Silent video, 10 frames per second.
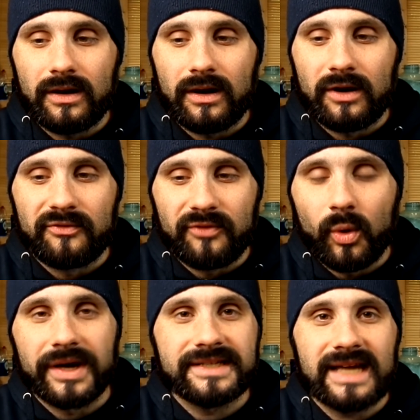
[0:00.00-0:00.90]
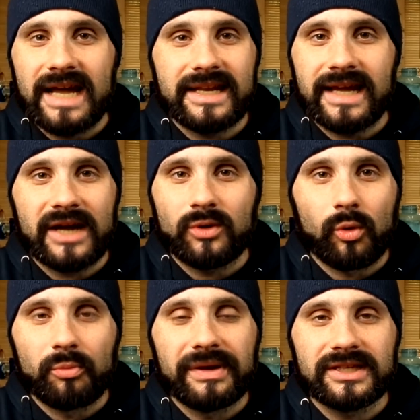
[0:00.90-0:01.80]
avoid any and
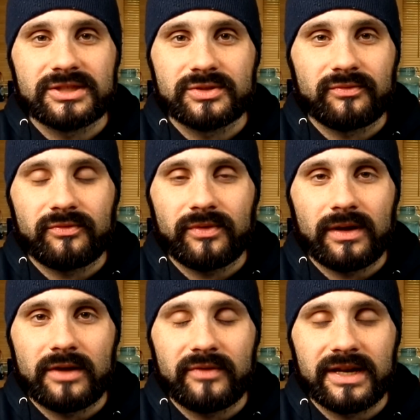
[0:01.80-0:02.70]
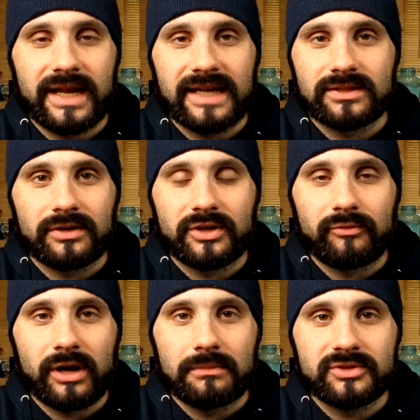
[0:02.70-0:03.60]
all pictures of Eden Hazard in a
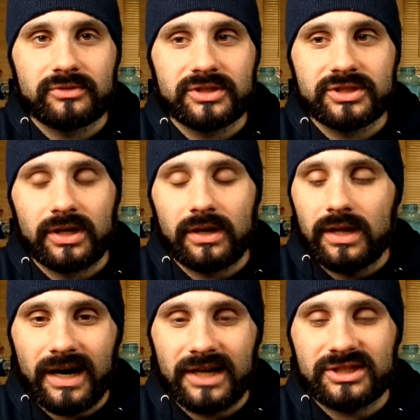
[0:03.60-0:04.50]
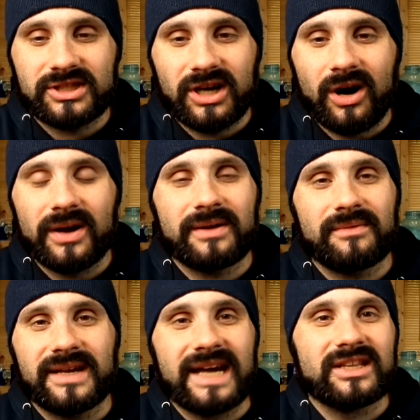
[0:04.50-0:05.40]
Real Madrid shirt. I just can't
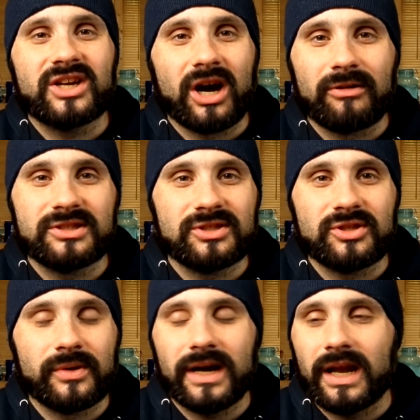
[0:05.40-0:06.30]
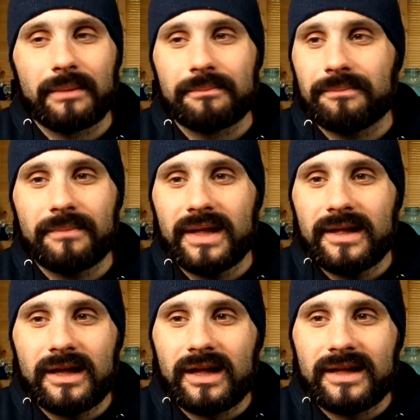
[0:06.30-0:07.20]
get the courage to do it, and
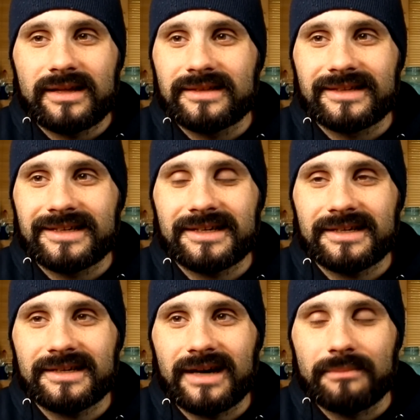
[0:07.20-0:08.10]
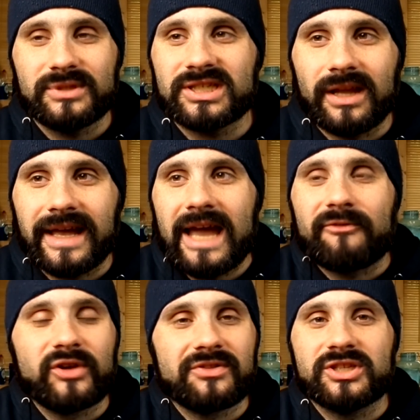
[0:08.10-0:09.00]
I'm just like
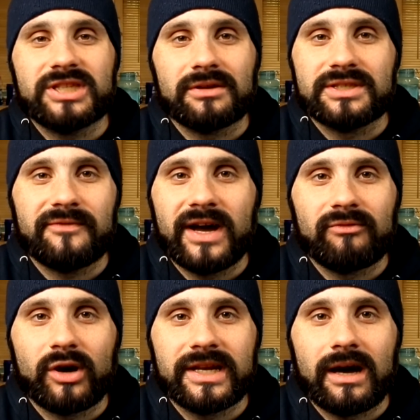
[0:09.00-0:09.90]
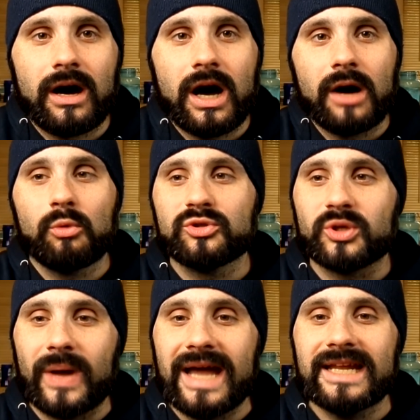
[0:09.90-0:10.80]
every other Chelsea fan right now. I will
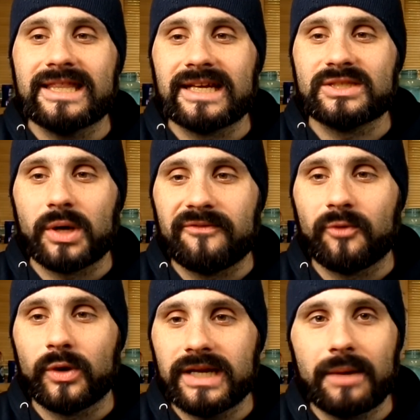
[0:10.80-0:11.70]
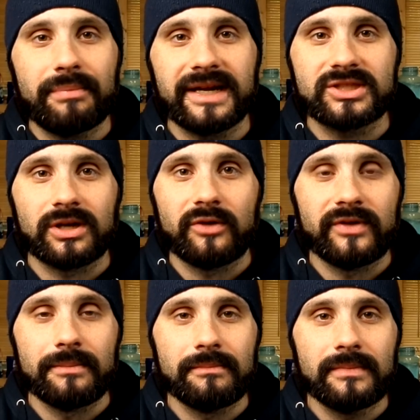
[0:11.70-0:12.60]
do anything to avoid a picture of him.